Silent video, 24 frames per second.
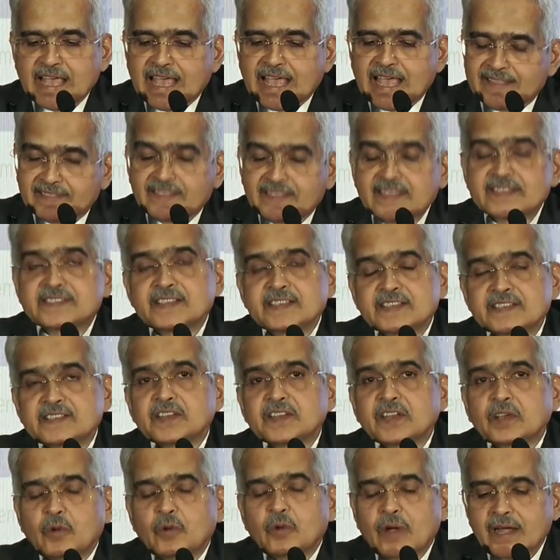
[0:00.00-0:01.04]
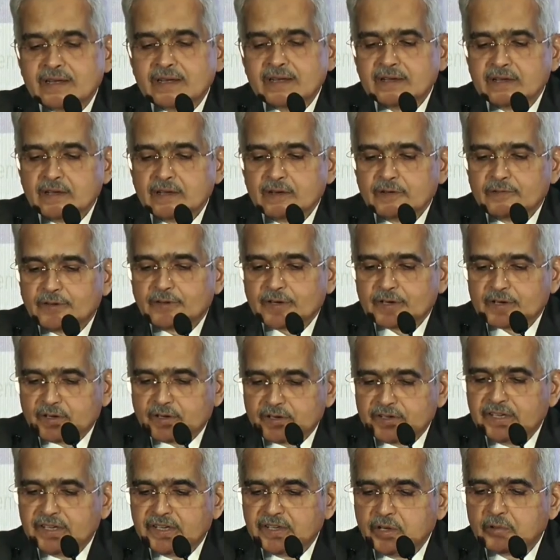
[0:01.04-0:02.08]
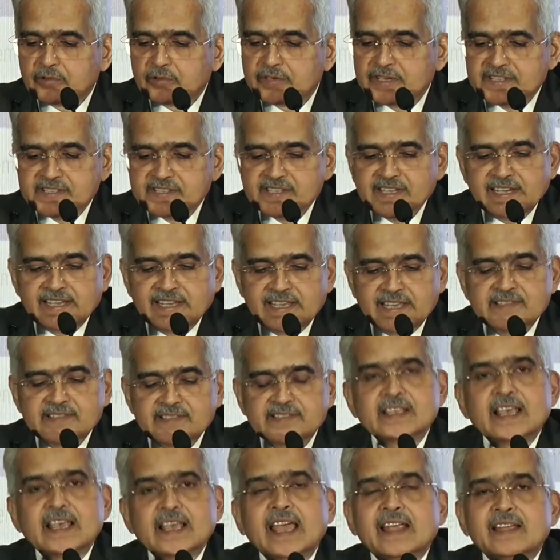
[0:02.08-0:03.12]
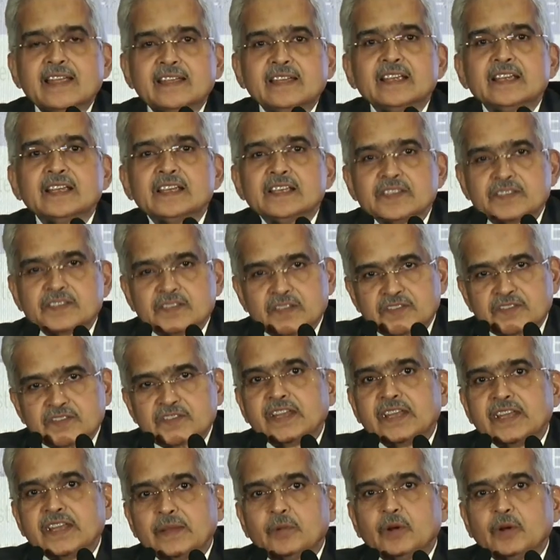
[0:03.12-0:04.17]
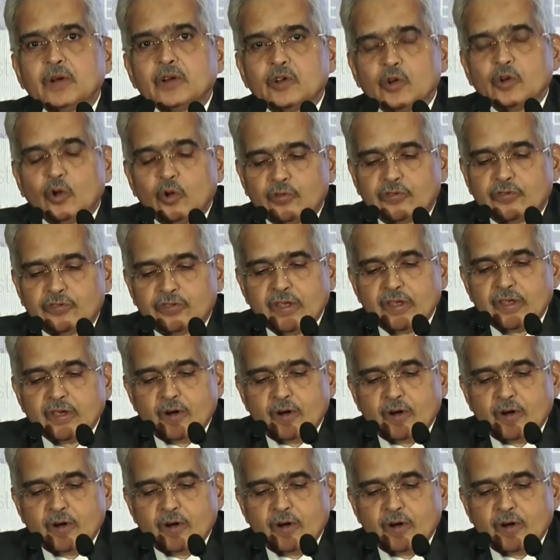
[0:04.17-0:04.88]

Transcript: And this is required for continued resilience and sustainable growth